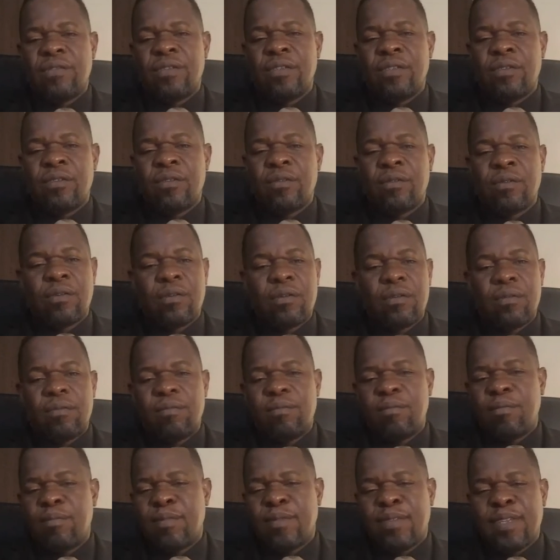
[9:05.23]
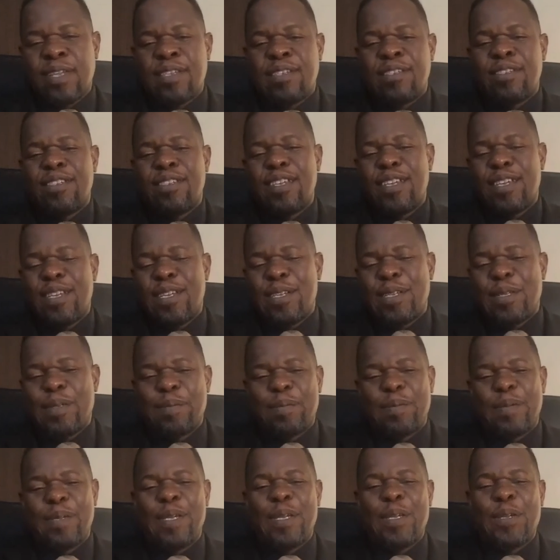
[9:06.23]
You know, if I said,
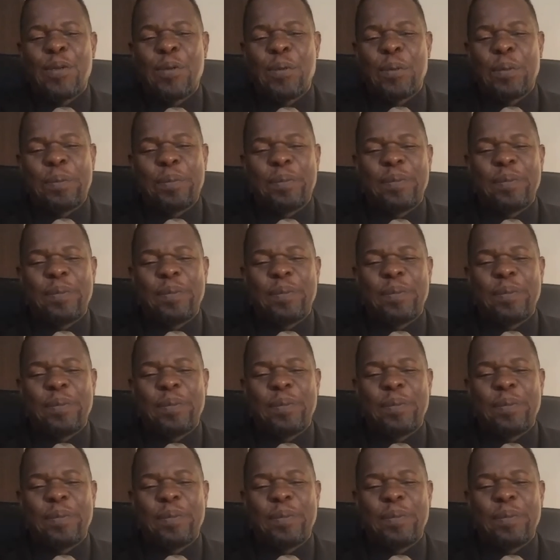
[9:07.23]
you know,